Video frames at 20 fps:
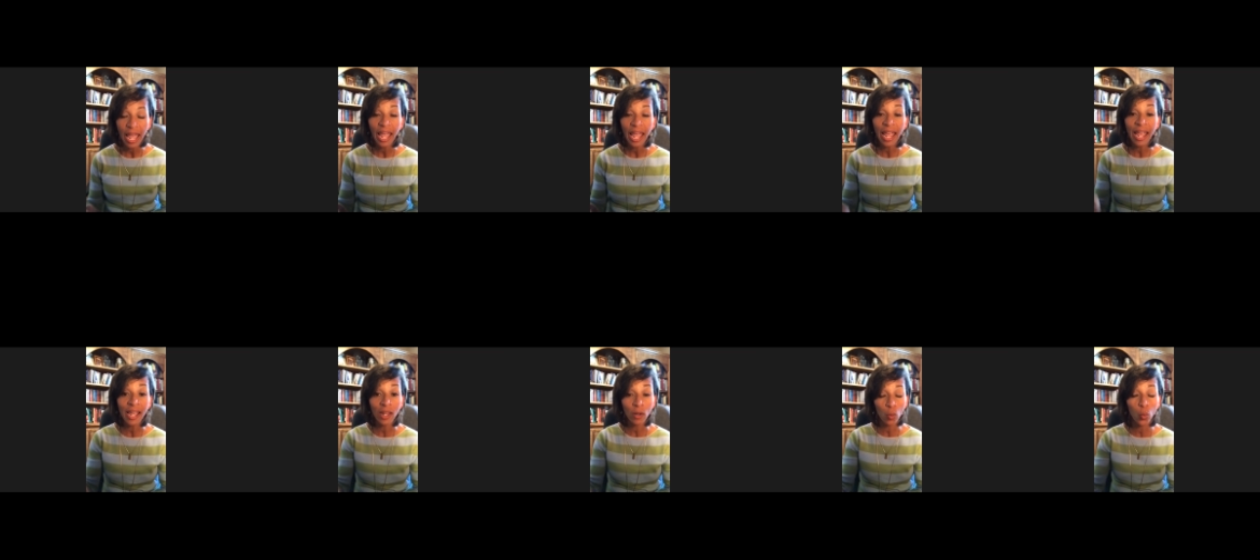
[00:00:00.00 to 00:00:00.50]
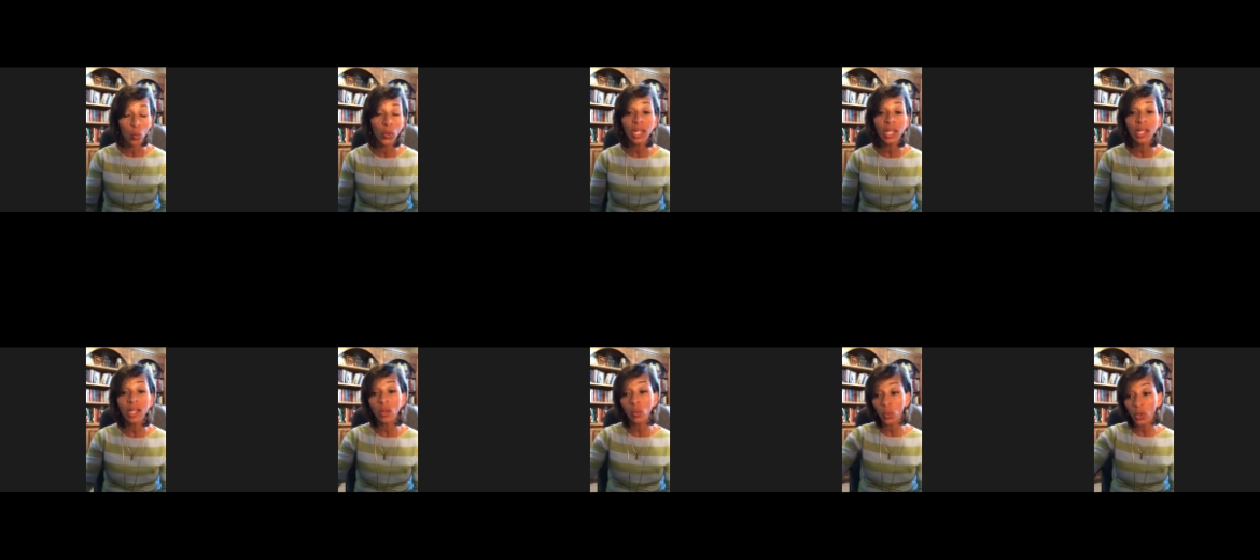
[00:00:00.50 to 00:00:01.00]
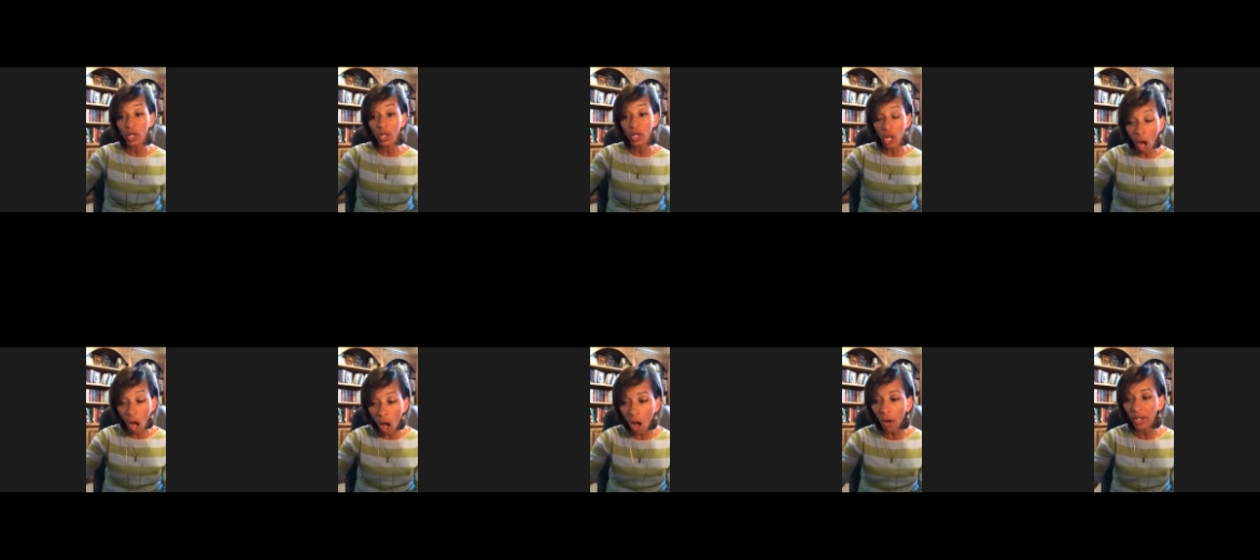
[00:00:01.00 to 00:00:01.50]
And when we
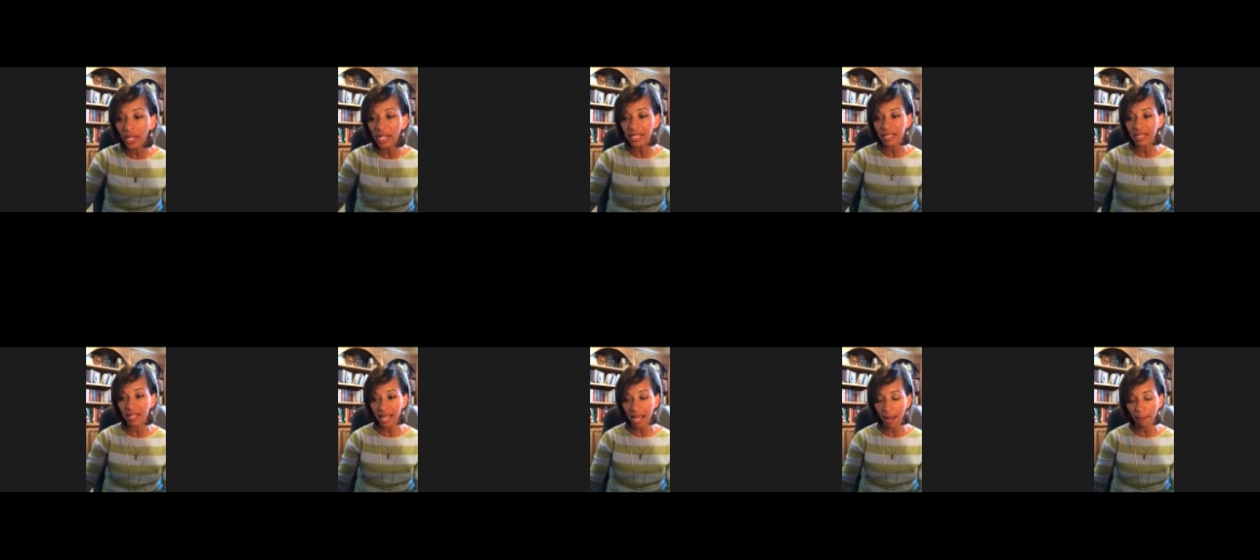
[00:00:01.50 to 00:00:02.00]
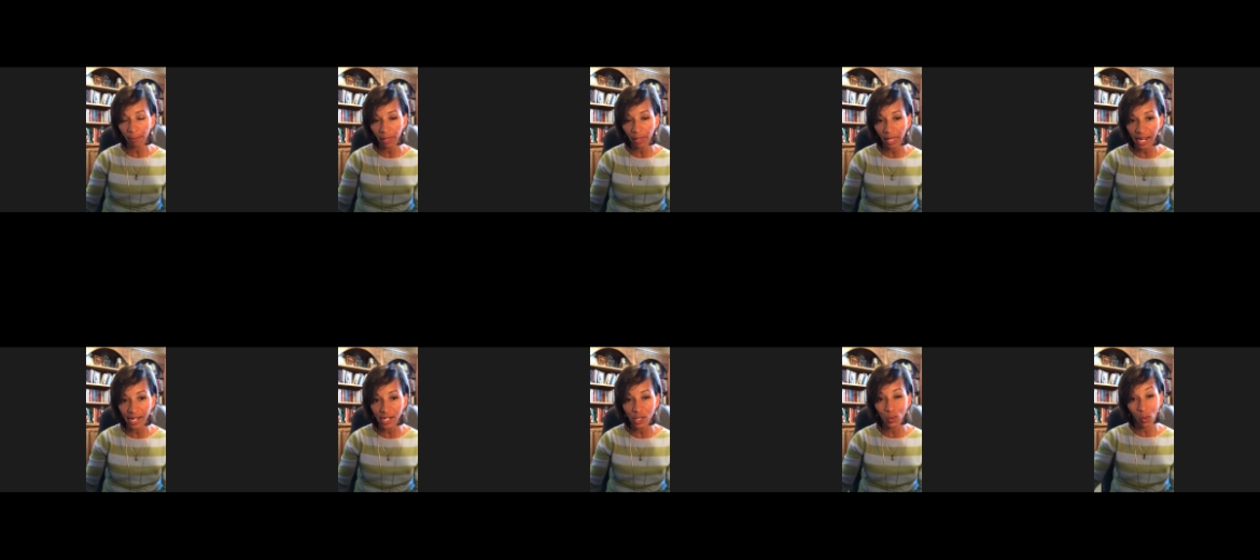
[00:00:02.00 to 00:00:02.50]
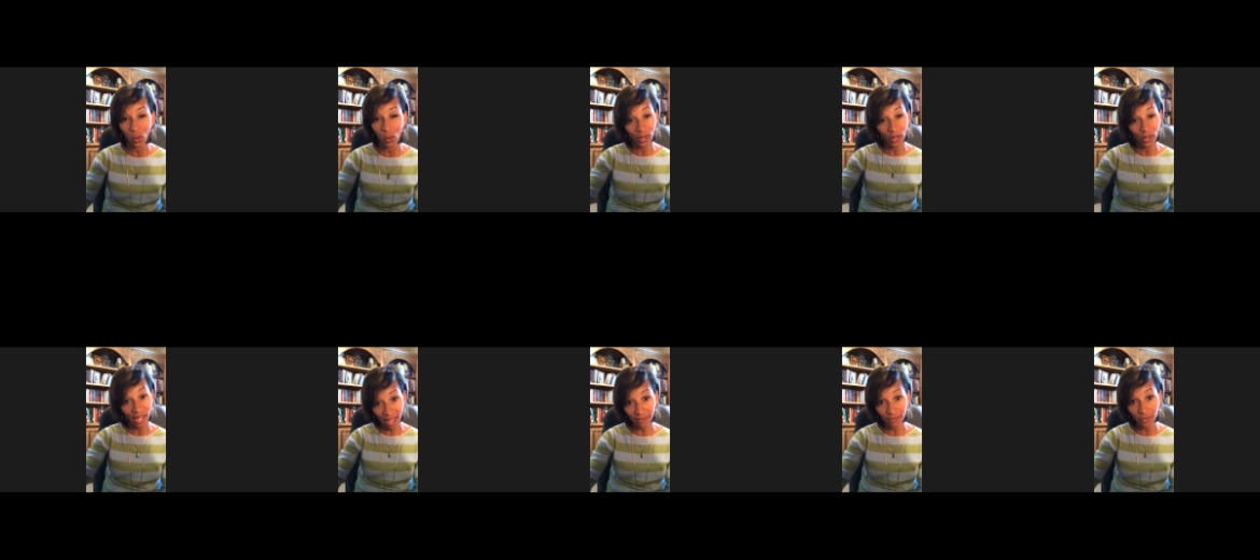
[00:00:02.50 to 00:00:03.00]
all get to that place where we
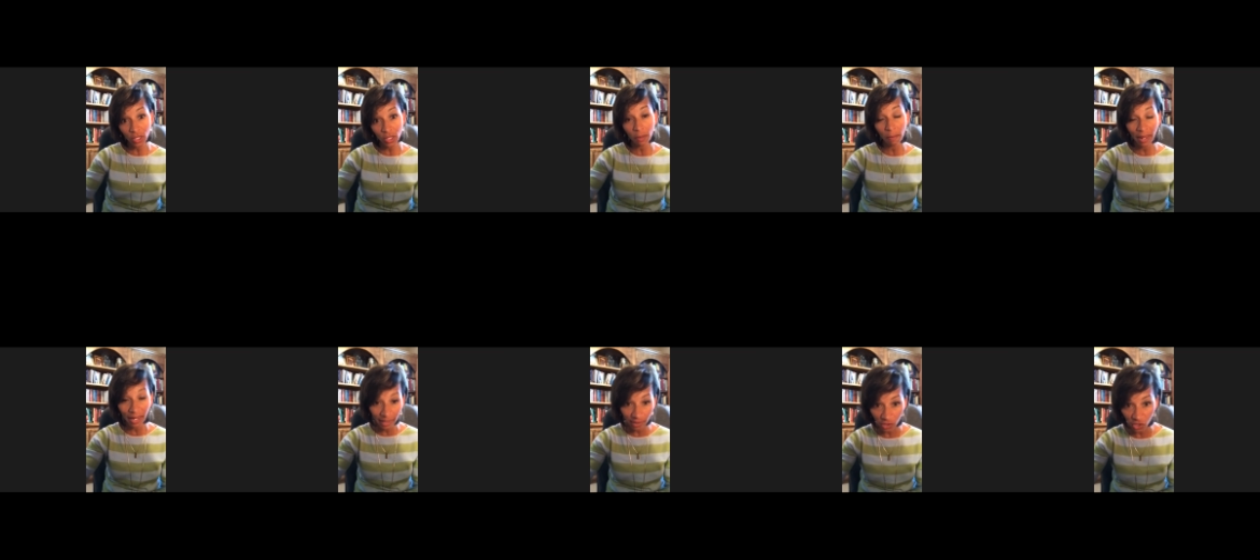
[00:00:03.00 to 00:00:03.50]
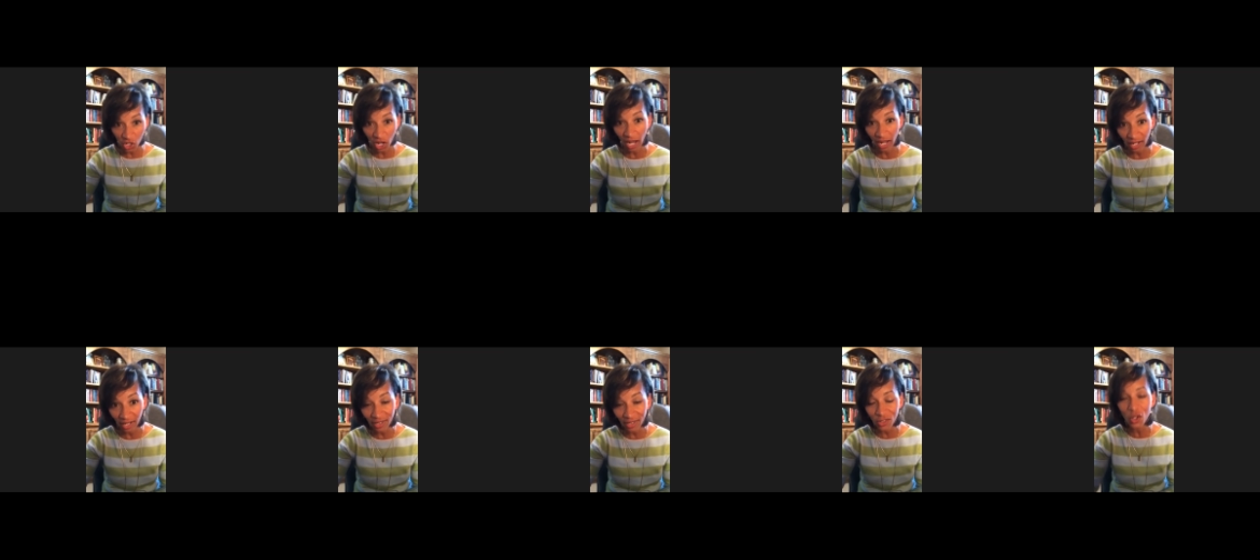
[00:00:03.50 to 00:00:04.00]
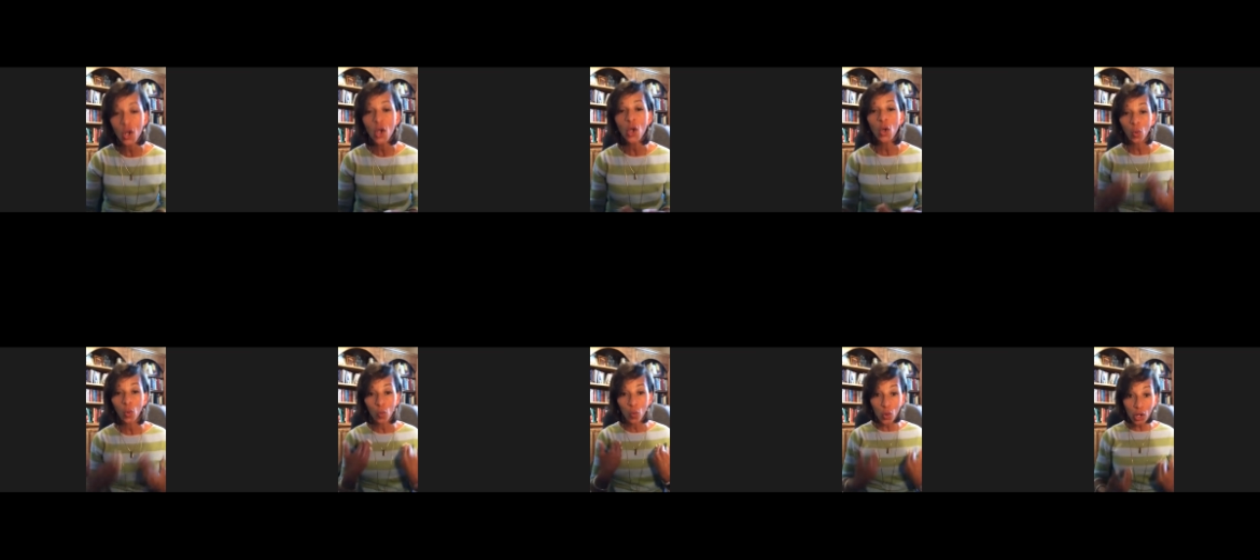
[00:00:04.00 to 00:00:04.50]
have to make a change,
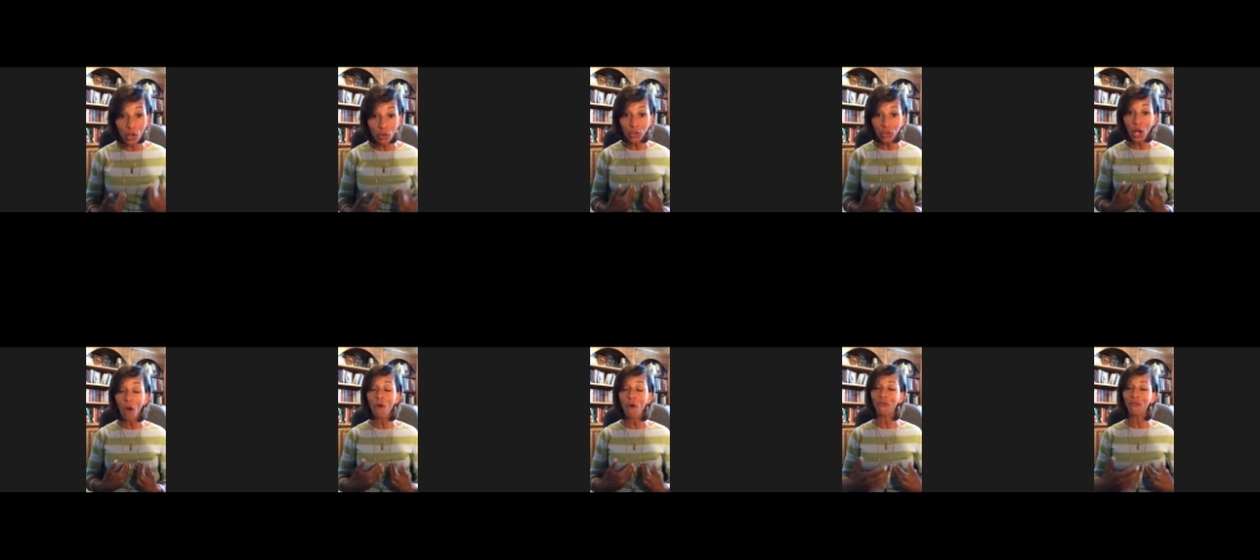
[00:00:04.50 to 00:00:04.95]
we'll know